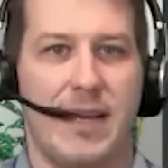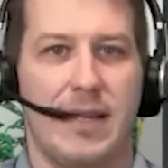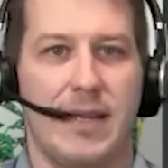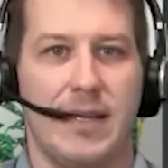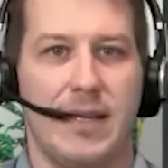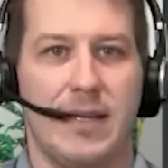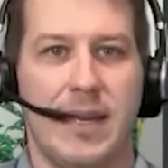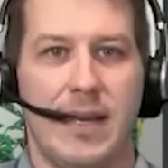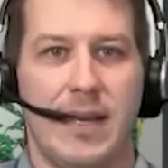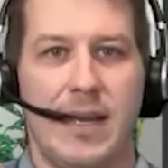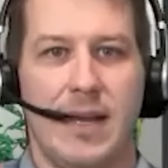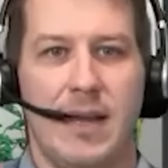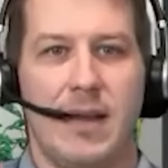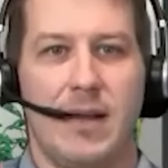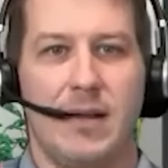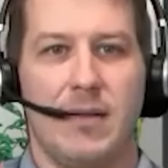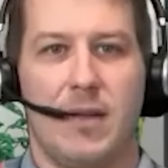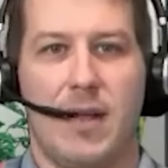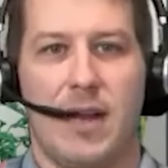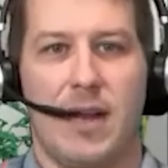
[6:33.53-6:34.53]
I think
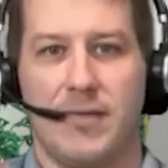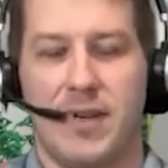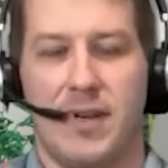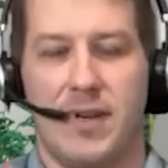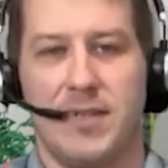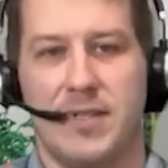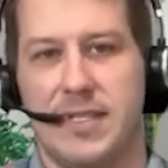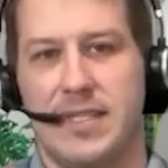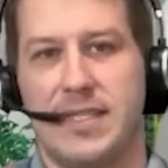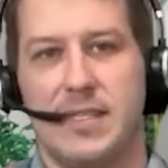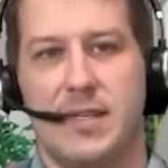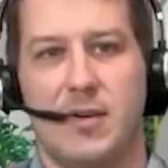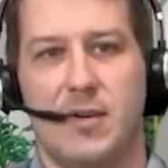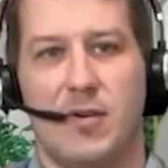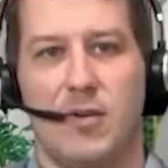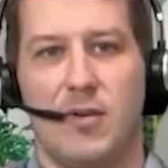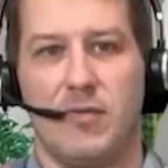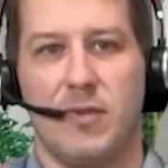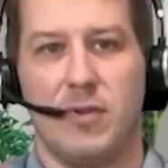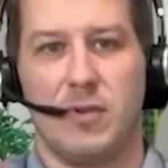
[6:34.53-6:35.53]
a lot of times it's easy to
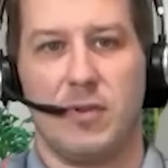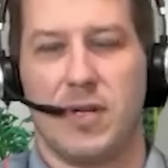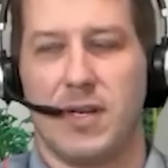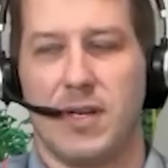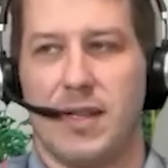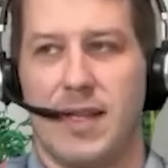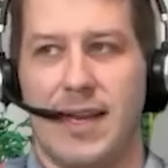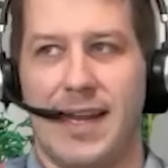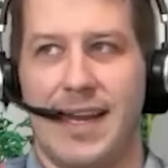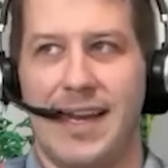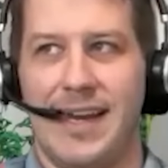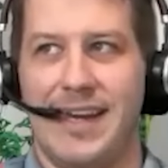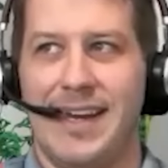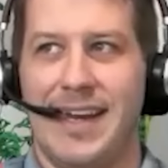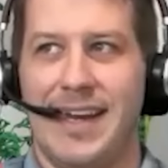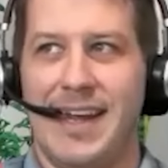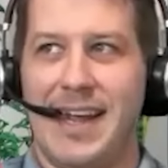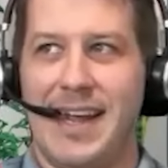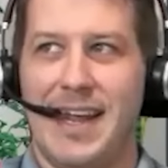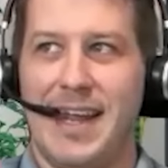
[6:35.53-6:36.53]
overlook that, hey,
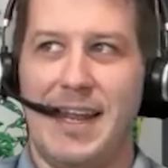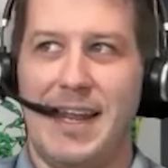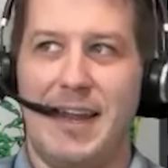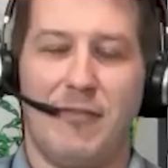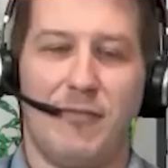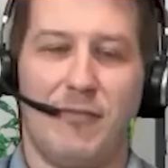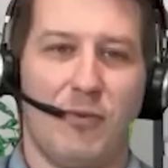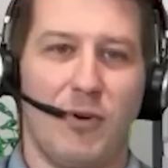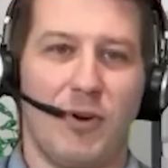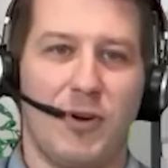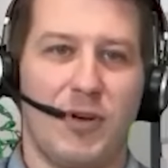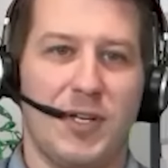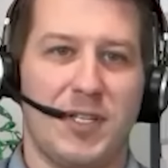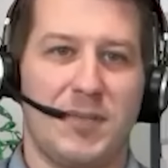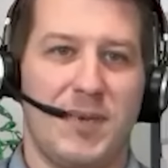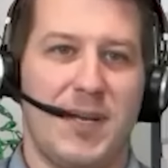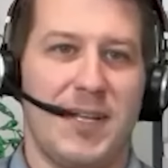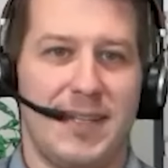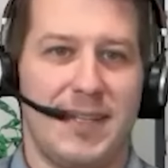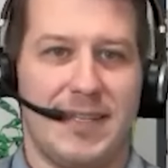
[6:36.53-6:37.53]
if we're going to
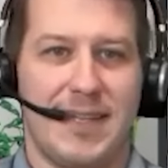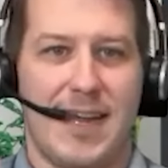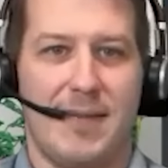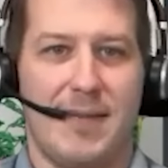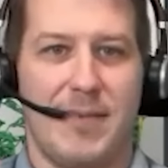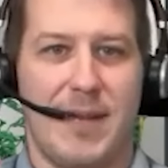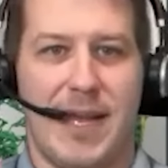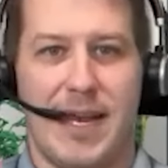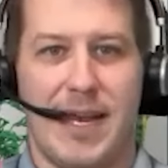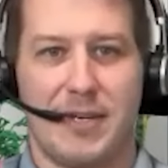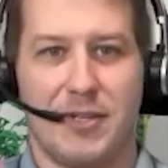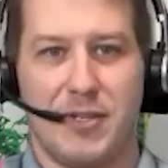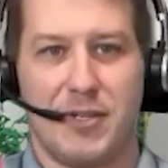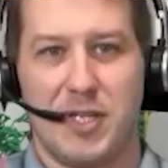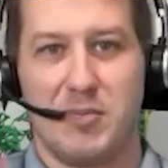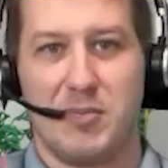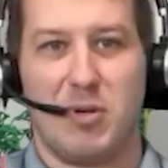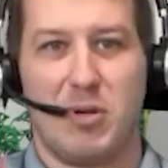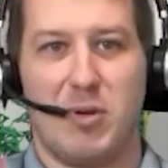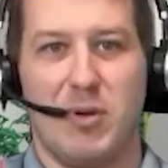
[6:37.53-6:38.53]
spend the time to actually
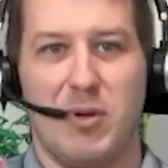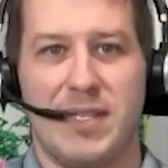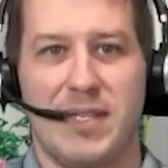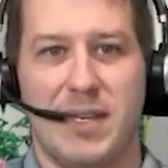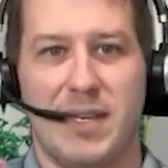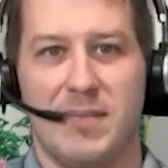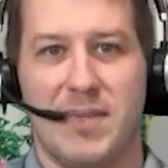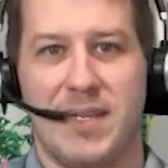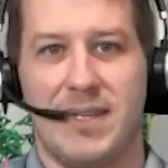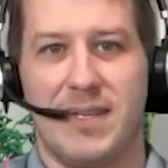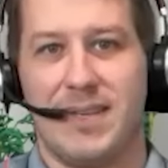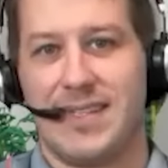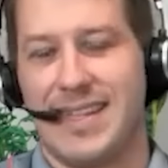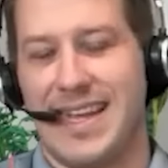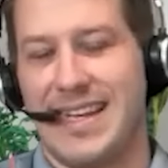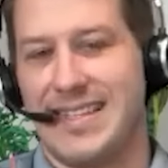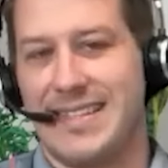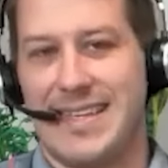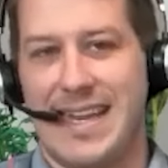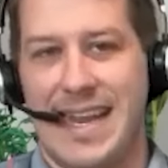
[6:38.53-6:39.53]
deploy something, like
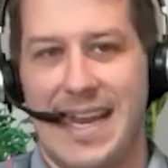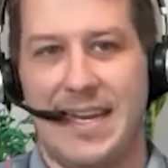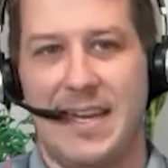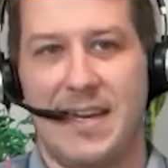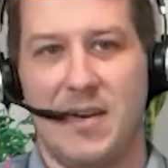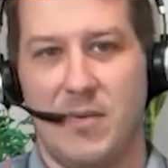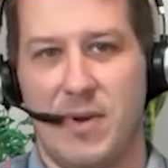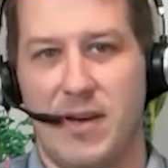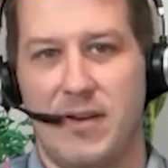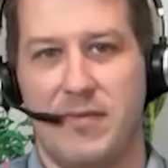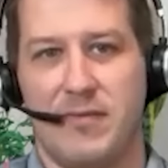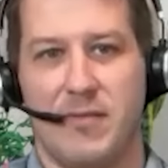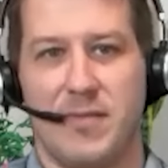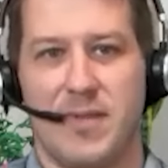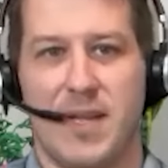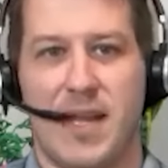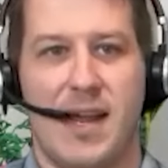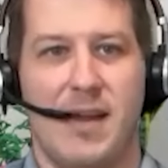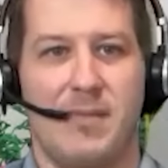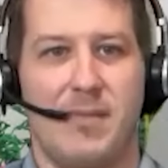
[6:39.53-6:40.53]
that's taking away from
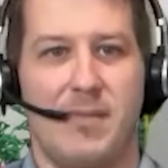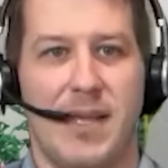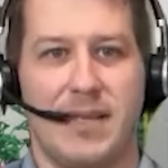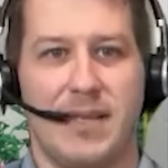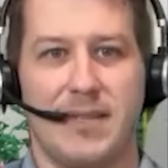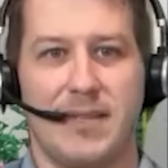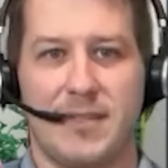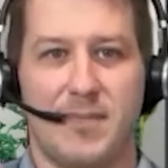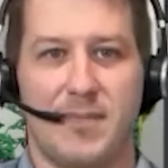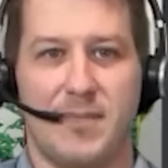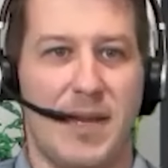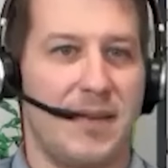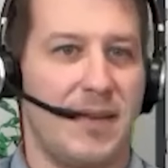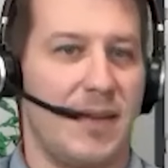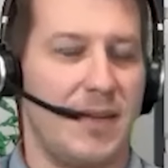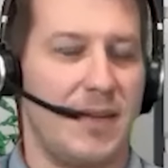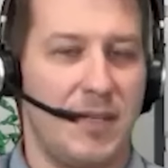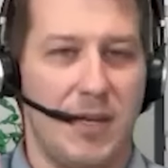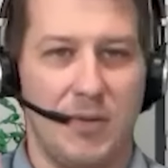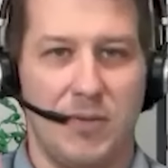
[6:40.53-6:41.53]
time that's spent
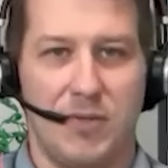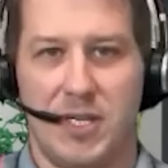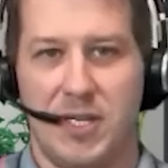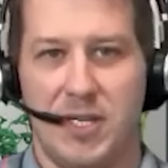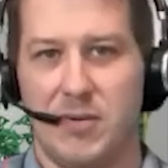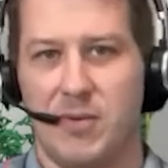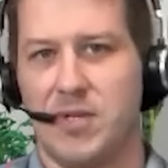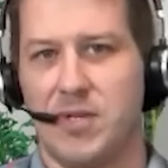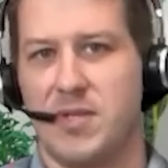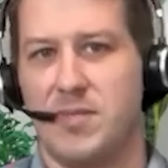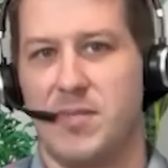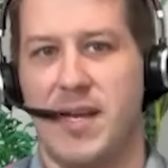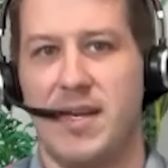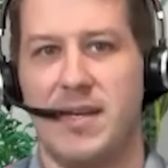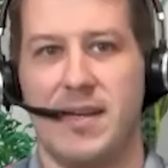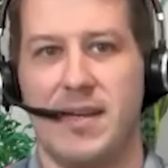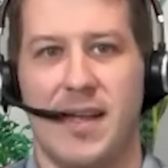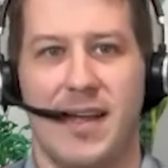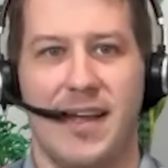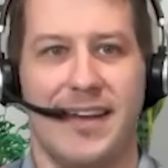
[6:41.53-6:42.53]
on coaching or
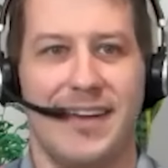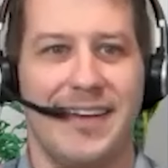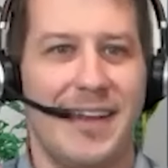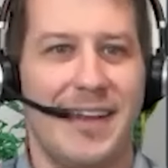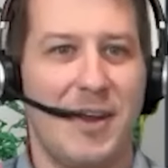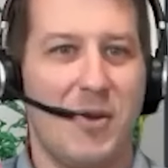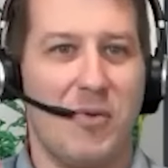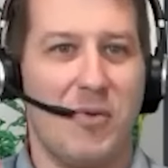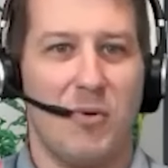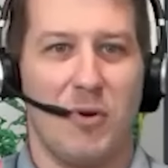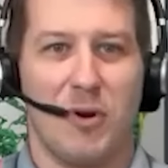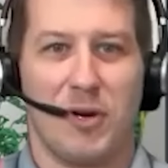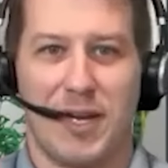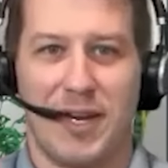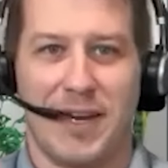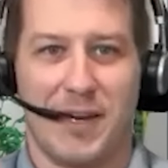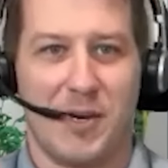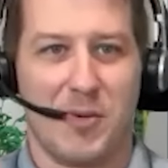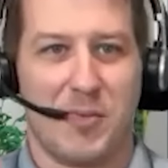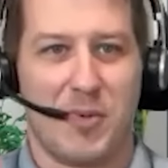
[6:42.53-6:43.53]
spent on
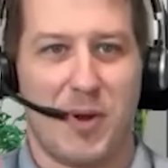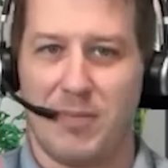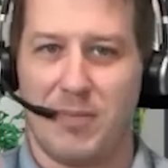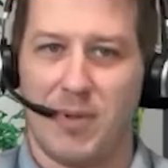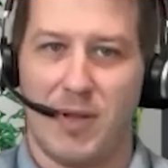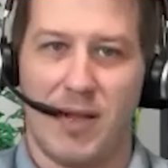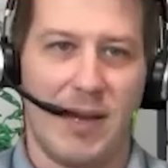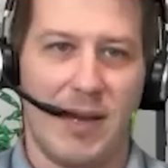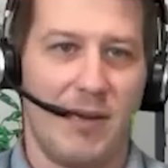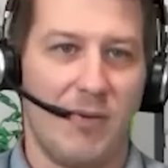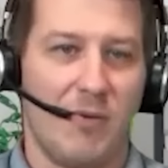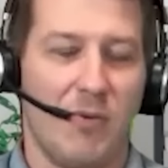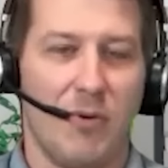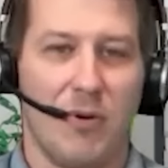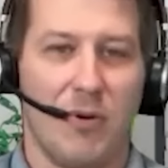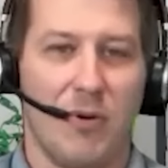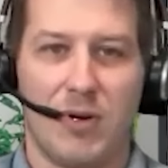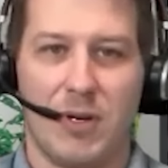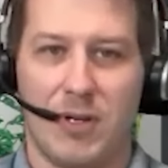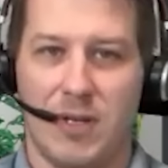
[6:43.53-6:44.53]
working on your pipeline
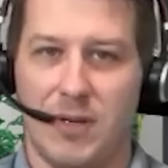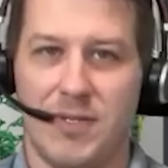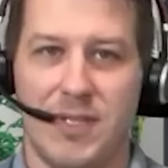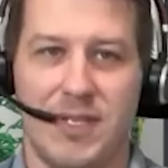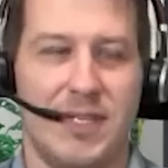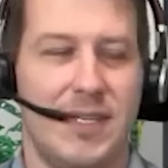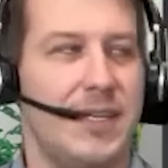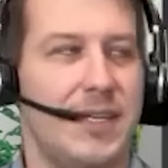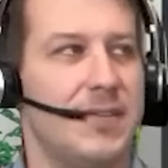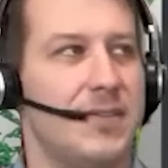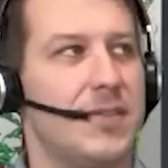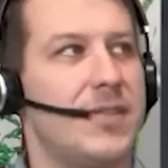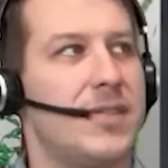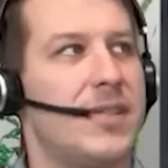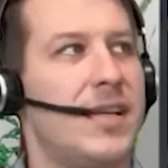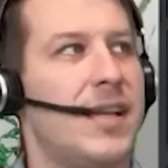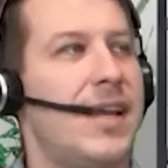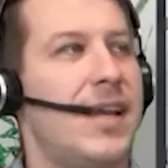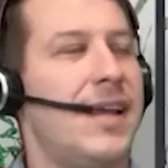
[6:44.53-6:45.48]
or closing deals.